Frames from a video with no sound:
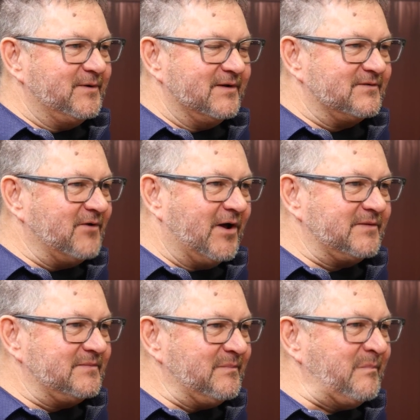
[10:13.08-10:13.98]
it's
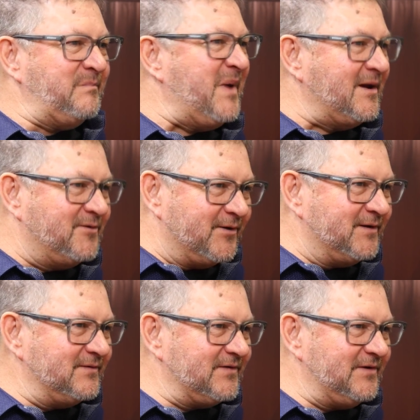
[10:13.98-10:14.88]
not big
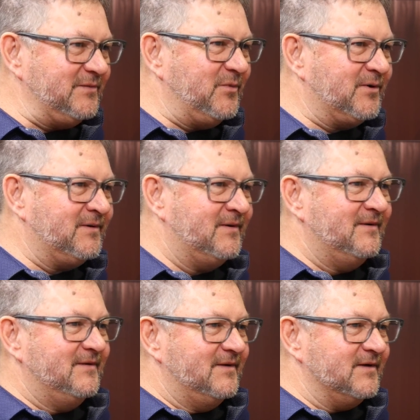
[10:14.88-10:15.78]
things anymore.
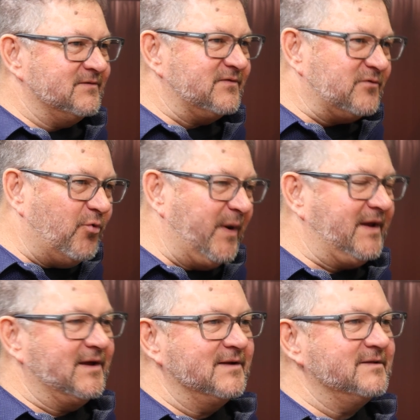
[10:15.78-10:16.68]
It's
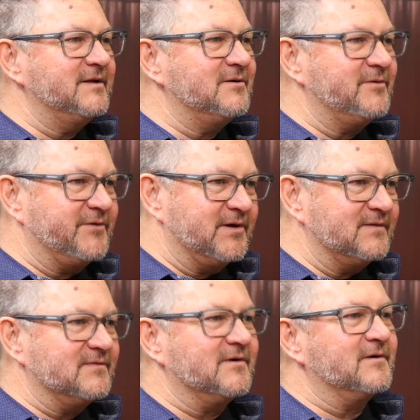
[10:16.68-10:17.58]
tweaking little
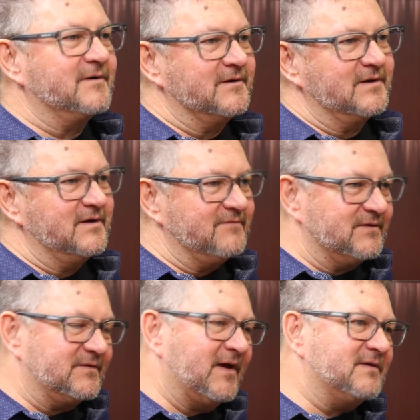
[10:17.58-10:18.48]
things that are going to give
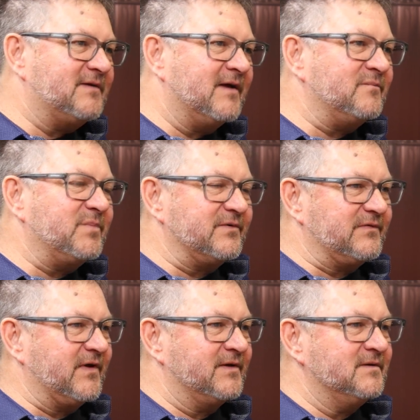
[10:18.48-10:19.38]
us that
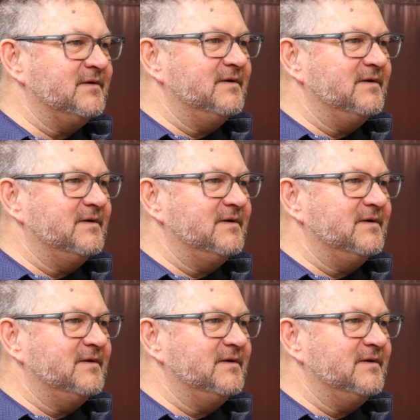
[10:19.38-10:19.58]
10%